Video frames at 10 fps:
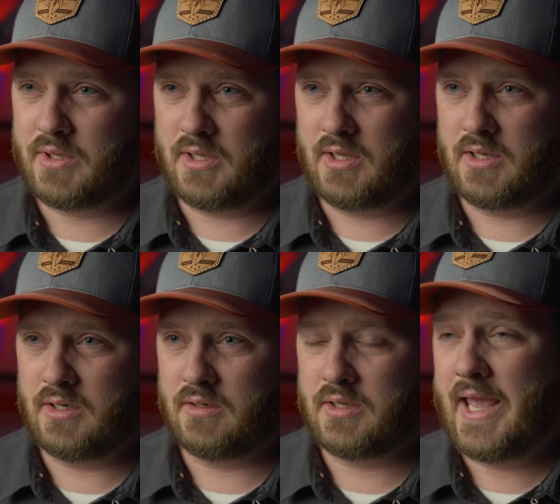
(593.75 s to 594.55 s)

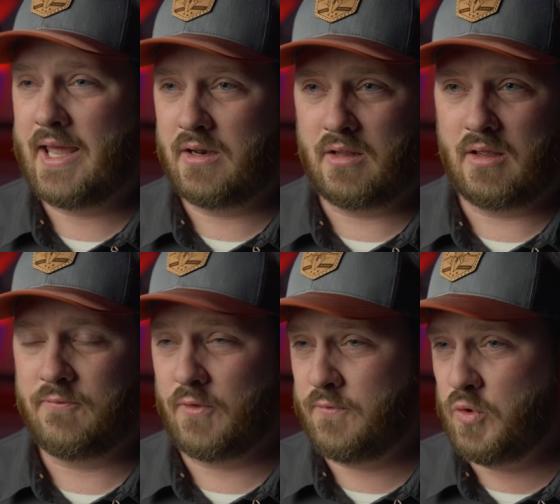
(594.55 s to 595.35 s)
in Canada
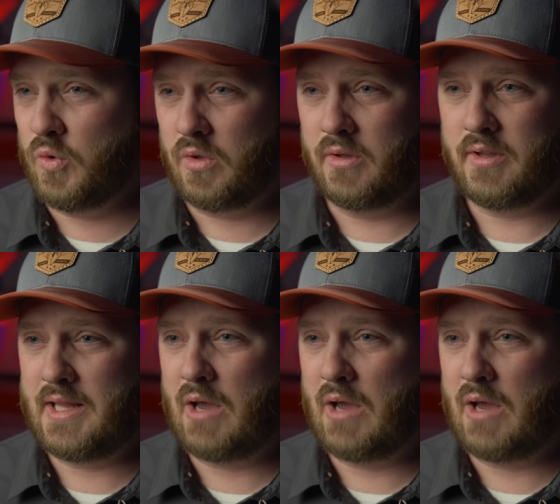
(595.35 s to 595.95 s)
for fuel and